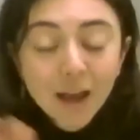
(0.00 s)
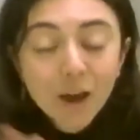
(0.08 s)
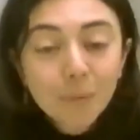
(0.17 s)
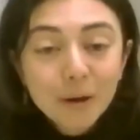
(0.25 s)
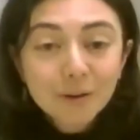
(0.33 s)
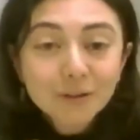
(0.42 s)

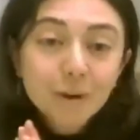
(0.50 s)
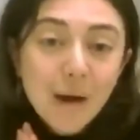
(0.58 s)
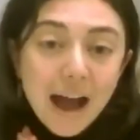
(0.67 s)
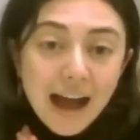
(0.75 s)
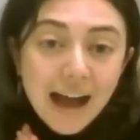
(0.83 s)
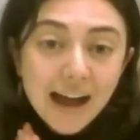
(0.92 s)
We also
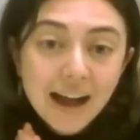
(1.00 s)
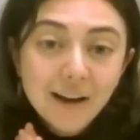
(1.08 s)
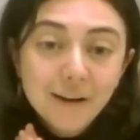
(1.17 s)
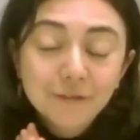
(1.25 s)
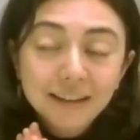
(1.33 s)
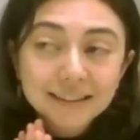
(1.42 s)

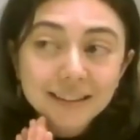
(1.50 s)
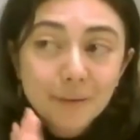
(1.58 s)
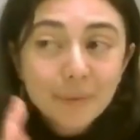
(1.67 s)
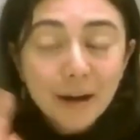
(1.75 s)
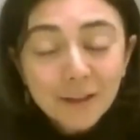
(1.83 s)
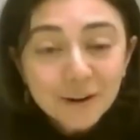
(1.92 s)
have
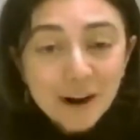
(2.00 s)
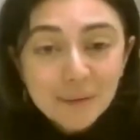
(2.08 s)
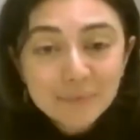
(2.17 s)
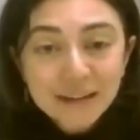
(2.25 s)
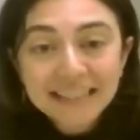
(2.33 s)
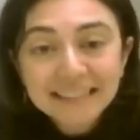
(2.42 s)
some other
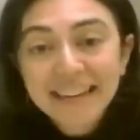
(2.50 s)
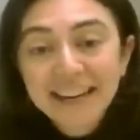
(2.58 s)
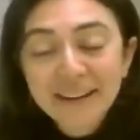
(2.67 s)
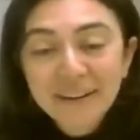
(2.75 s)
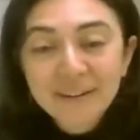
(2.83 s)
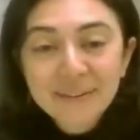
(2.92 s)
objects
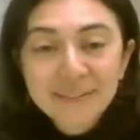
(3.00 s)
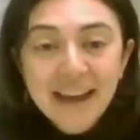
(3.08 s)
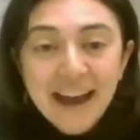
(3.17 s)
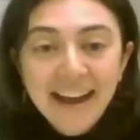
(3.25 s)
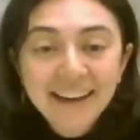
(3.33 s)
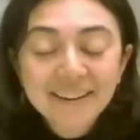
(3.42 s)
here
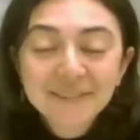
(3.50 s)
that